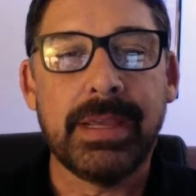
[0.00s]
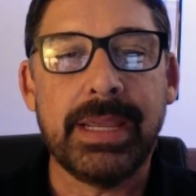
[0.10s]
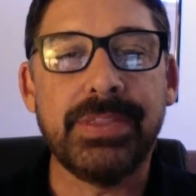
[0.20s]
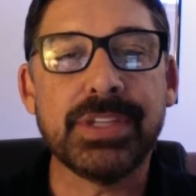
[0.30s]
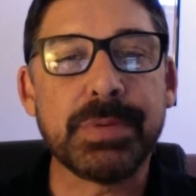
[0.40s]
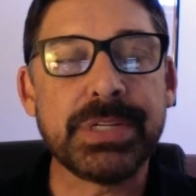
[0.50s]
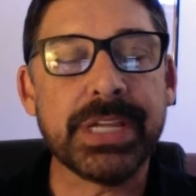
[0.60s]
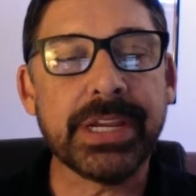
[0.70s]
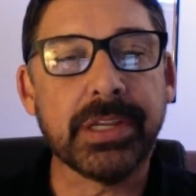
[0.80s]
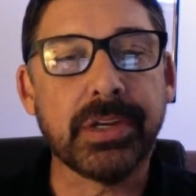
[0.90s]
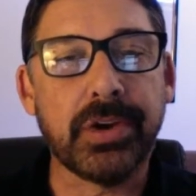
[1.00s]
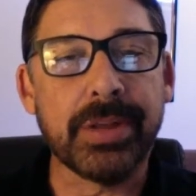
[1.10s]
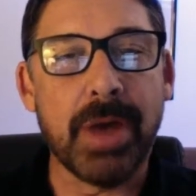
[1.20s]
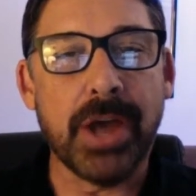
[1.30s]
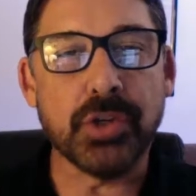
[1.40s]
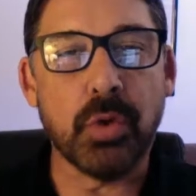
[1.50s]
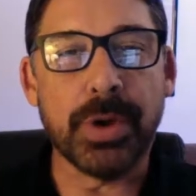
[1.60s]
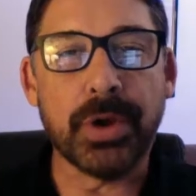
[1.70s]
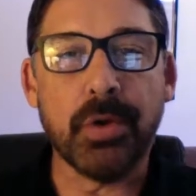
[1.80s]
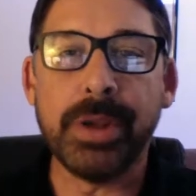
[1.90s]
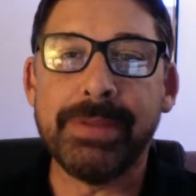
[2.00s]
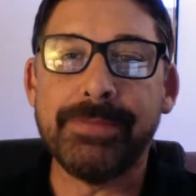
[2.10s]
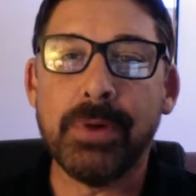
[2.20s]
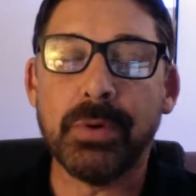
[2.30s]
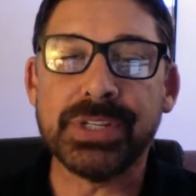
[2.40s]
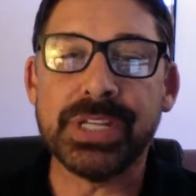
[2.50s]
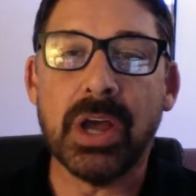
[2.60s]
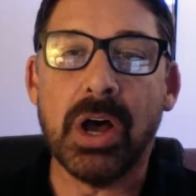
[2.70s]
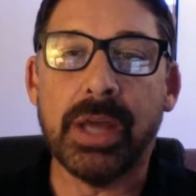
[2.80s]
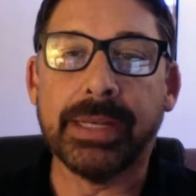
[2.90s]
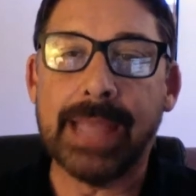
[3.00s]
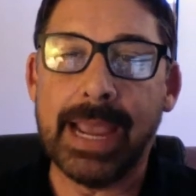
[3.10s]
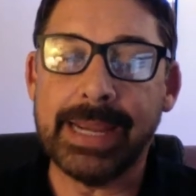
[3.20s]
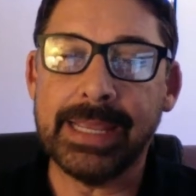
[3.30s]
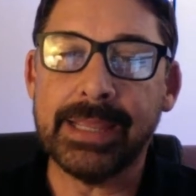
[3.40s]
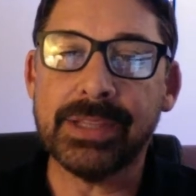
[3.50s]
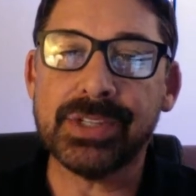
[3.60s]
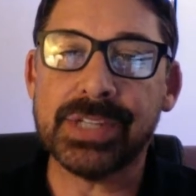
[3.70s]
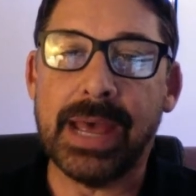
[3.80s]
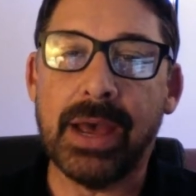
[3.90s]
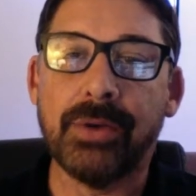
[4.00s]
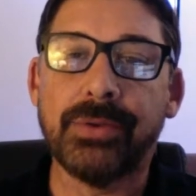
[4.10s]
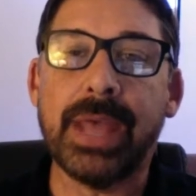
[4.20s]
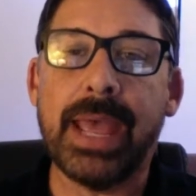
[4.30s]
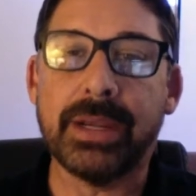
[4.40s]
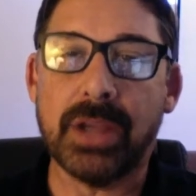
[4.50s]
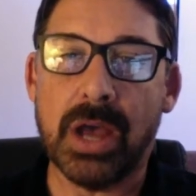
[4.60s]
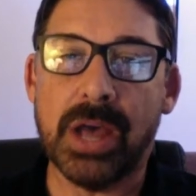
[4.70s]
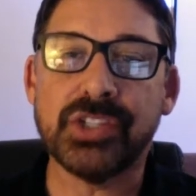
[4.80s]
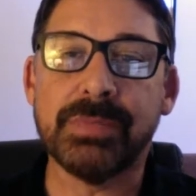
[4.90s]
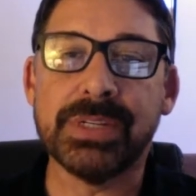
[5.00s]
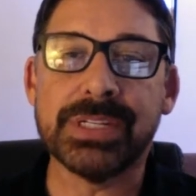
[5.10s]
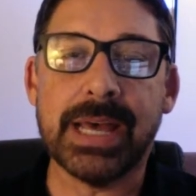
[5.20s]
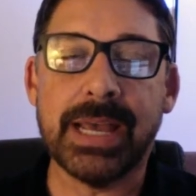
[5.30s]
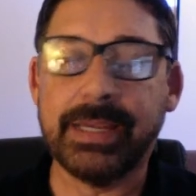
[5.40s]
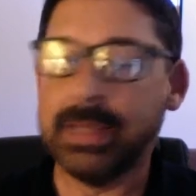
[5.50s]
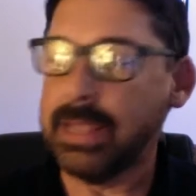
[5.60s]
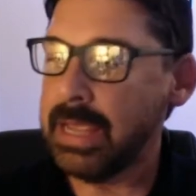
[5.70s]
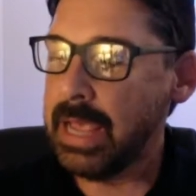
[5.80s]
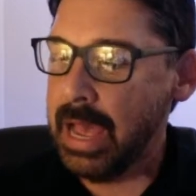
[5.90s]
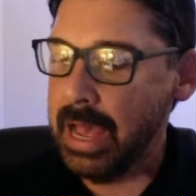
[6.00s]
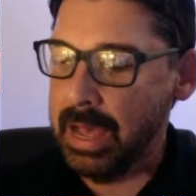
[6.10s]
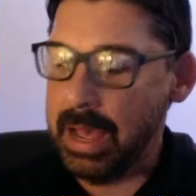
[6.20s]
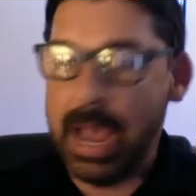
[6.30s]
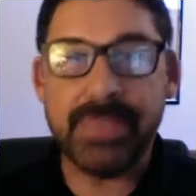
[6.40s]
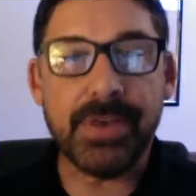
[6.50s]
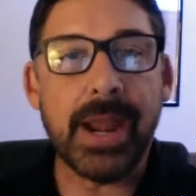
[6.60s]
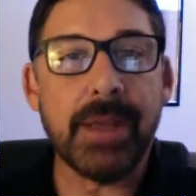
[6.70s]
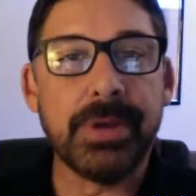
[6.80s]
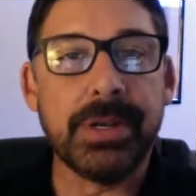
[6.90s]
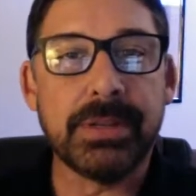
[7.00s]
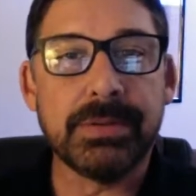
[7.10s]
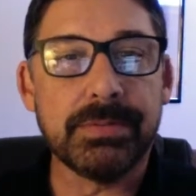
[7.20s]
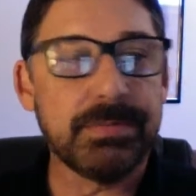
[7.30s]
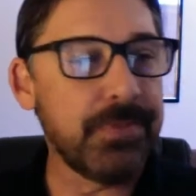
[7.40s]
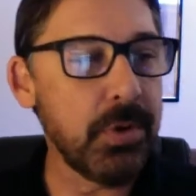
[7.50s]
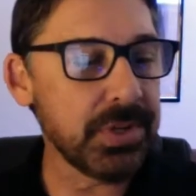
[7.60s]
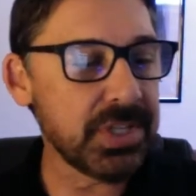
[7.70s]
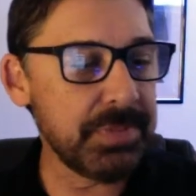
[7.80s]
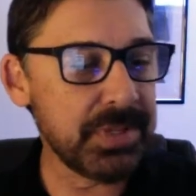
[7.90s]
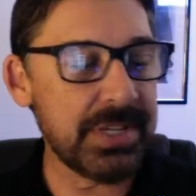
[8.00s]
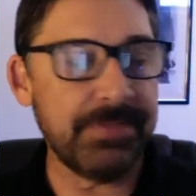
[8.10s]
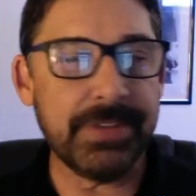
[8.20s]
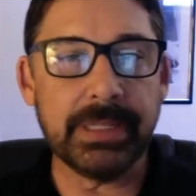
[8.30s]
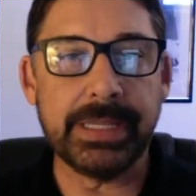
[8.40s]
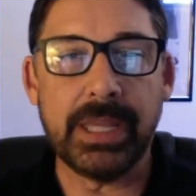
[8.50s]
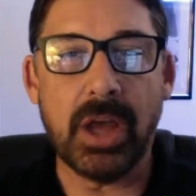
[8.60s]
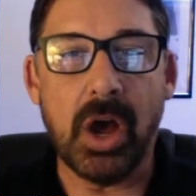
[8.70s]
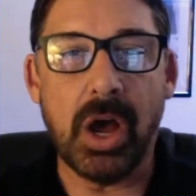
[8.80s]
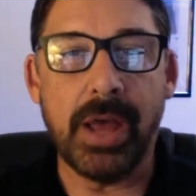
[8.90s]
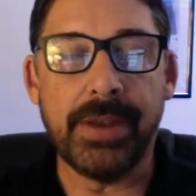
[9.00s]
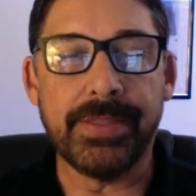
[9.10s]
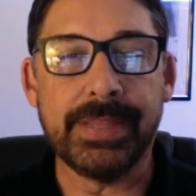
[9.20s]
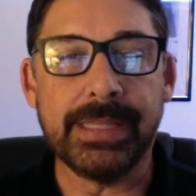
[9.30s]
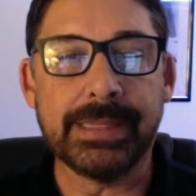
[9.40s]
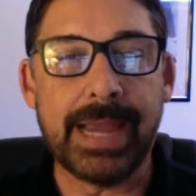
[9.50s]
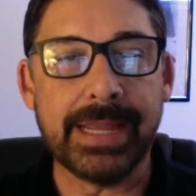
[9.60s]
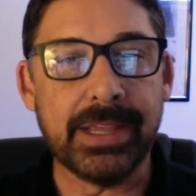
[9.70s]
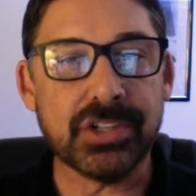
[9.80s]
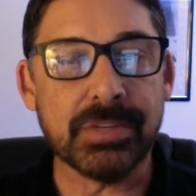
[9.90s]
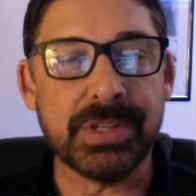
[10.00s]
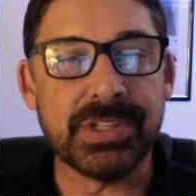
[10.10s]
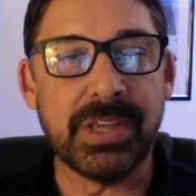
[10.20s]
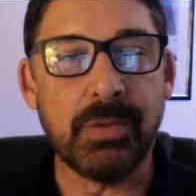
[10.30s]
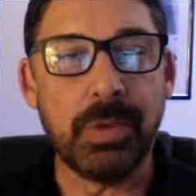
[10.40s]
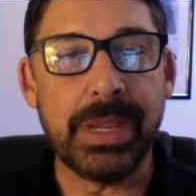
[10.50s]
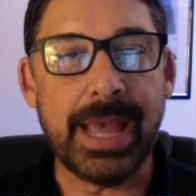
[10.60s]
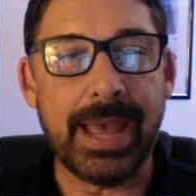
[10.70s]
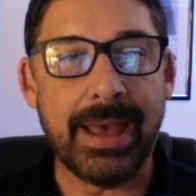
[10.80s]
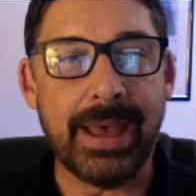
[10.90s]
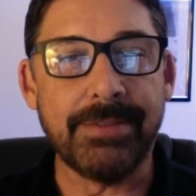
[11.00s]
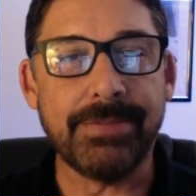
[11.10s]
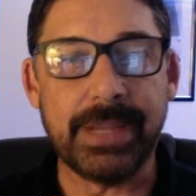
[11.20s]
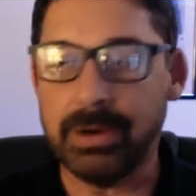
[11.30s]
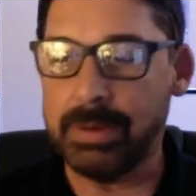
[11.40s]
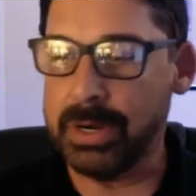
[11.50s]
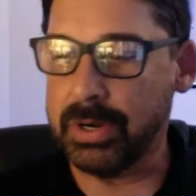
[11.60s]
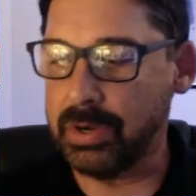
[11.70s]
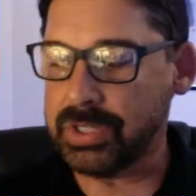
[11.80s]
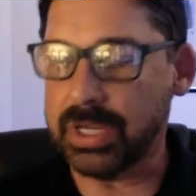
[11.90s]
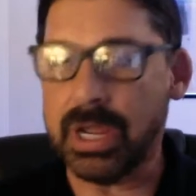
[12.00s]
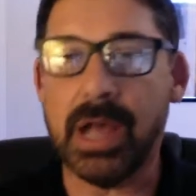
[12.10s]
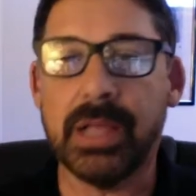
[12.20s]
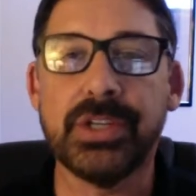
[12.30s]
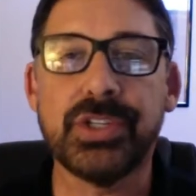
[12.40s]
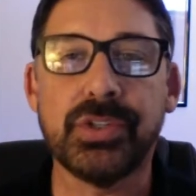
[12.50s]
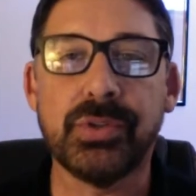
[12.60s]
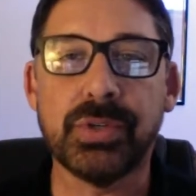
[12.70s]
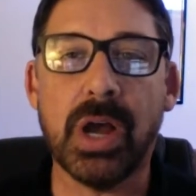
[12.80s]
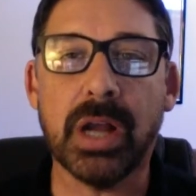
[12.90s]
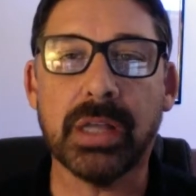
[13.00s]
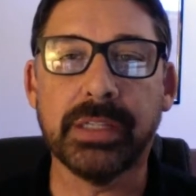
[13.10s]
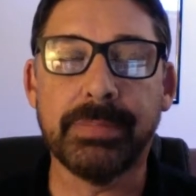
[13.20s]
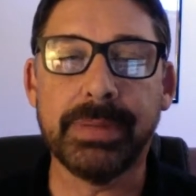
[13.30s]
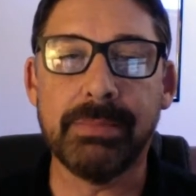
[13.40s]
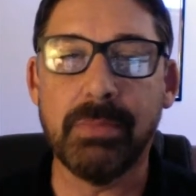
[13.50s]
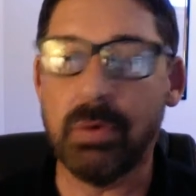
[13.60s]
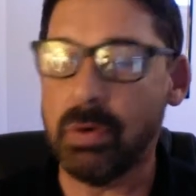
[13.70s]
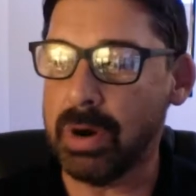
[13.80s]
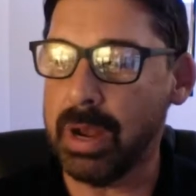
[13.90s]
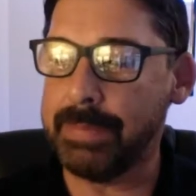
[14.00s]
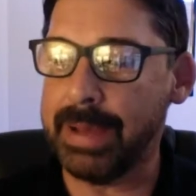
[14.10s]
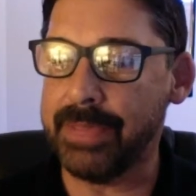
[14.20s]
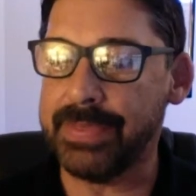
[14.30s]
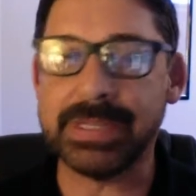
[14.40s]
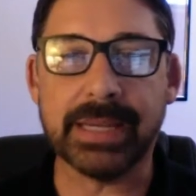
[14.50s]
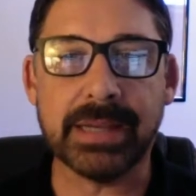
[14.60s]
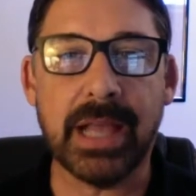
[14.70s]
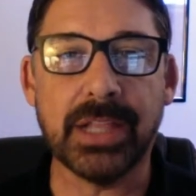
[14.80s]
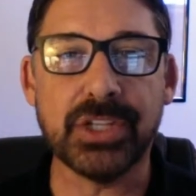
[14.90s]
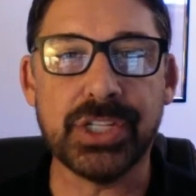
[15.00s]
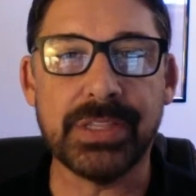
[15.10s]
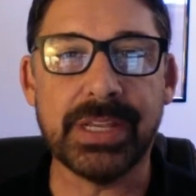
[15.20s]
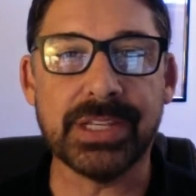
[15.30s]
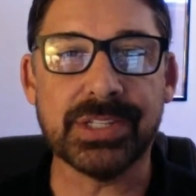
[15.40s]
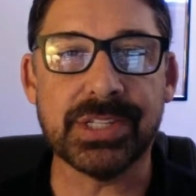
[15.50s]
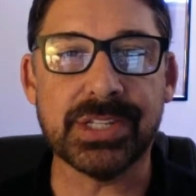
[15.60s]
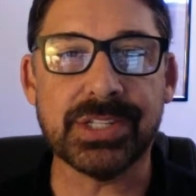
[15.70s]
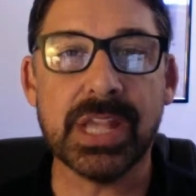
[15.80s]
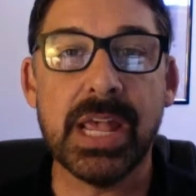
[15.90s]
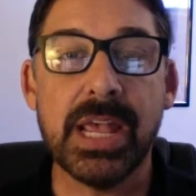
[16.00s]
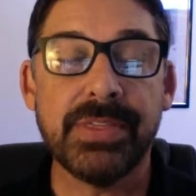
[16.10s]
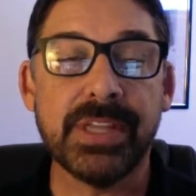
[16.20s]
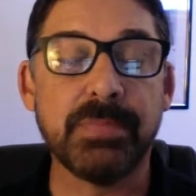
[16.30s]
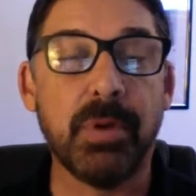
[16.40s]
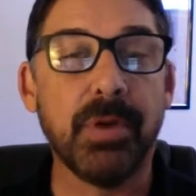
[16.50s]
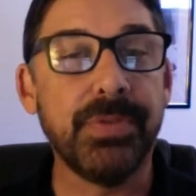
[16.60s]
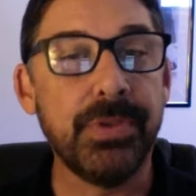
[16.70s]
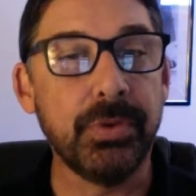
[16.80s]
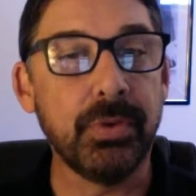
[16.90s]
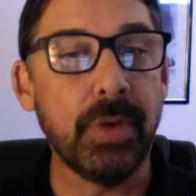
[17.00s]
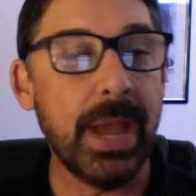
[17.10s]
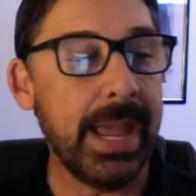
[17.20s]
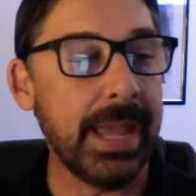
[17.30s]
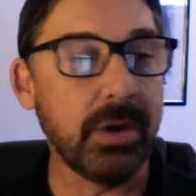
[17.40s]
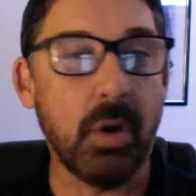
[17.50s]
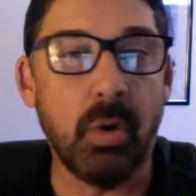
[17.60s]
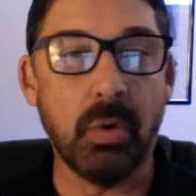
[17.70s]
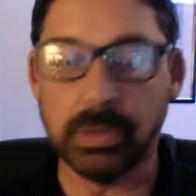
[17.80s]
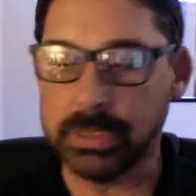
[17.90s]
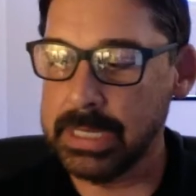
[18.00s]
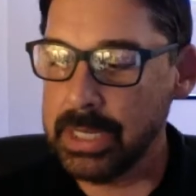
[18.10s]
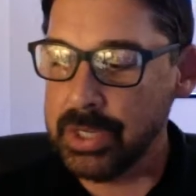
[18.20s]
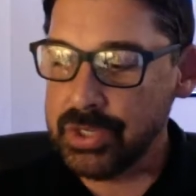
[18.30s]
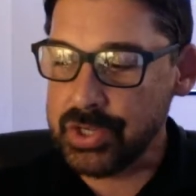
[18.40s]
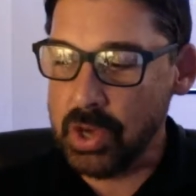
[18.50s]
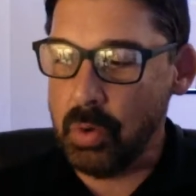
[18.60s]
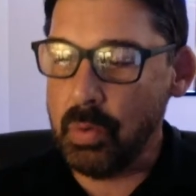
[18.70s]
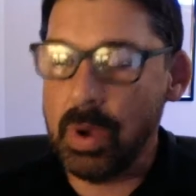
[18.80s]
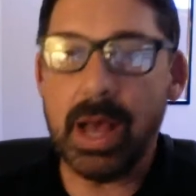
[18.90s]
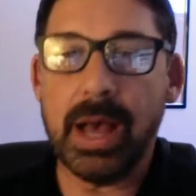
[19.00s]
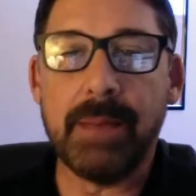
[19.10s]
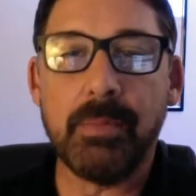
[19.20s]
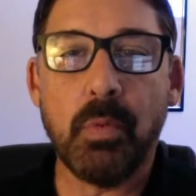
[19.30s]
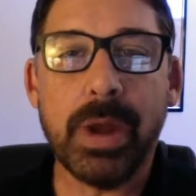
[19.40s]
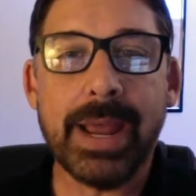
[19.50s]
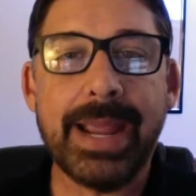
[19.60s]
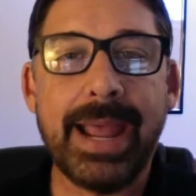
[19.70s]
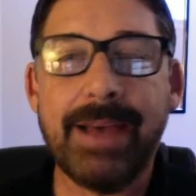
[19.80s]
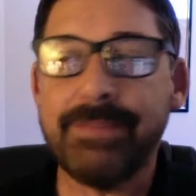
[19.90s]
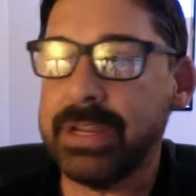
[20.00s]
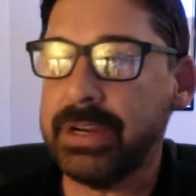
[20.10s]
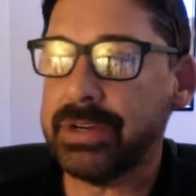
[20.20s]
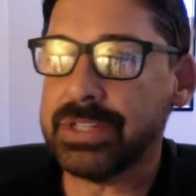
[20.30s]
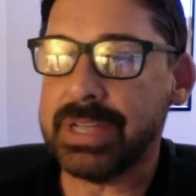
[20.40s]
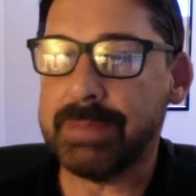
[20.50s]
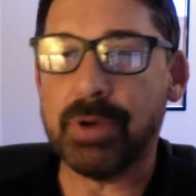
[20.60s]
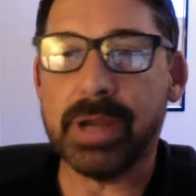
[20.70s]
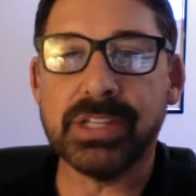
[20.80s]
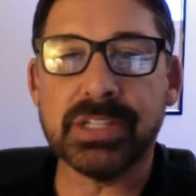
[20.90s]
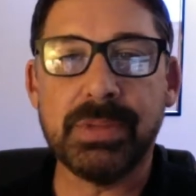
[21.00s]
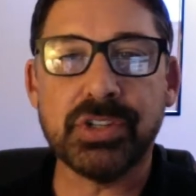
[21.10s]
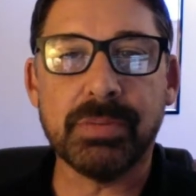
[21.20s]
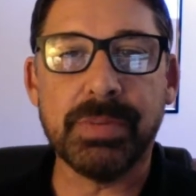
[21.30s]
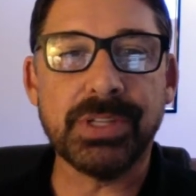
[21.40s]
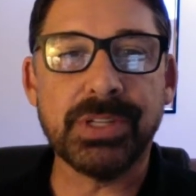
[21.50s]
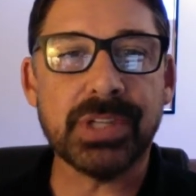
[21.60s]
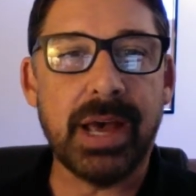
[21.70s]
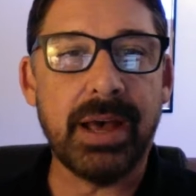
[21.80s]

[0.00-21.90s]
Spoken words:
In this particular learning module, we are going to be focusing on lighting, sound, and costume design. I thought I would focus specifically on the lighting instruments that we have here at Miracosta College to talk a little bit more about the technology that exists that's both new and old. So what I have here is I brought in some instruments.